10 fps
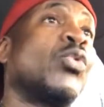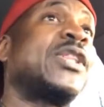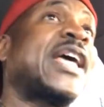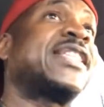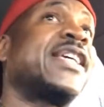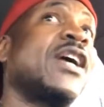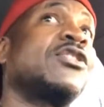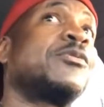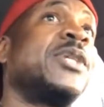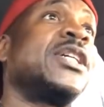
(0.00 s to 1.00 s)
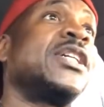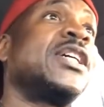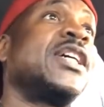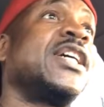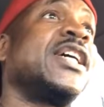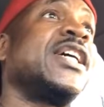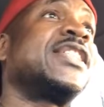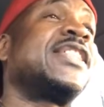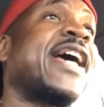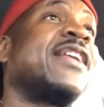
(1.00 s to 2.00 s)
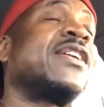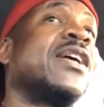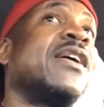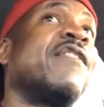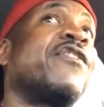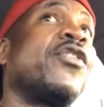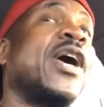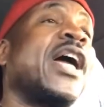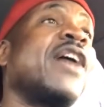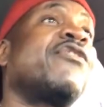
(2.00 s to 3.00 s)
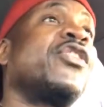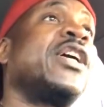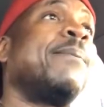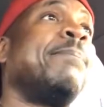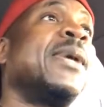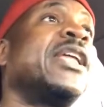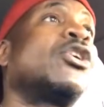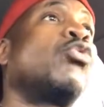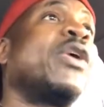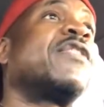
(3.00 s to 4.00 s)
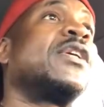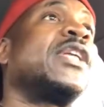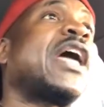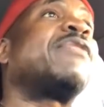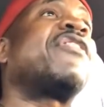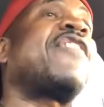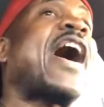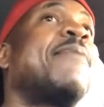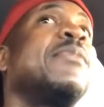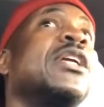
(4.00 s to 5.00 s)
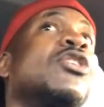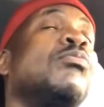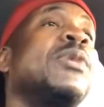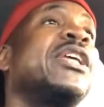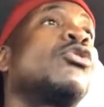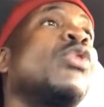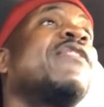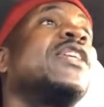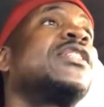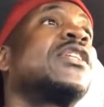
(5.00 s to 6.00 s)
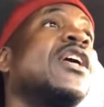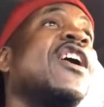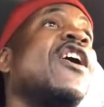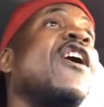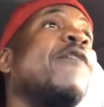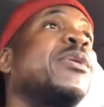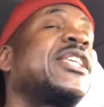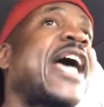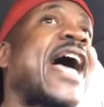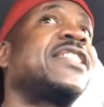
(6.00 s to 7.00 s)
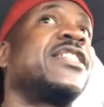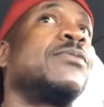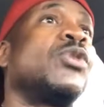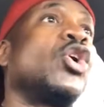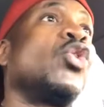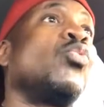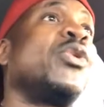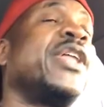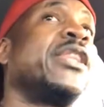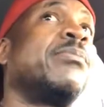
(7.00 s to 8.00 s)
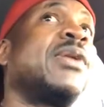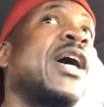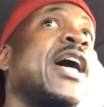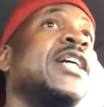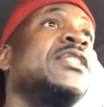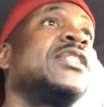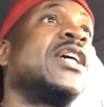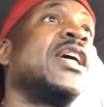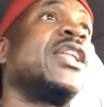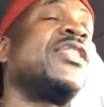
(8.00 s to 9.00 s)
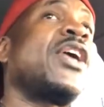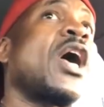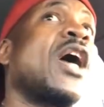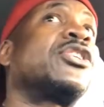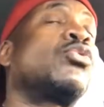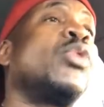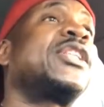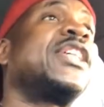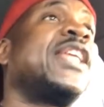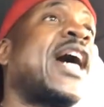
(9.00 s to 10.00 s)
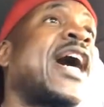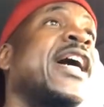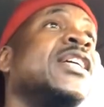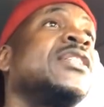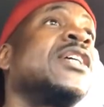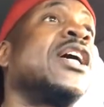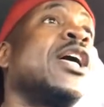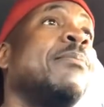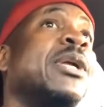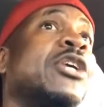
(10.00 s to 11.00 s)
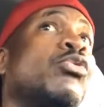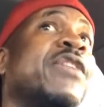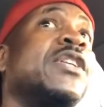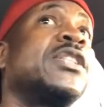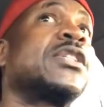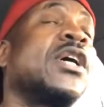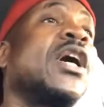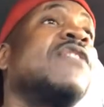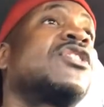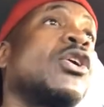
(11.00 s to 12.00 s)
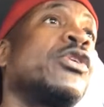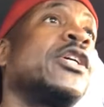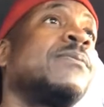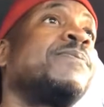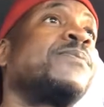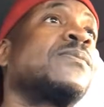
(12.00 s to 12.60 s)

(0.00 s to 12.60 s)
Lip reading: what that tells me is that for every milliequivalent, every 5 milliequivalents of potassium within the blood, there are 29 milliequivalents of sodium.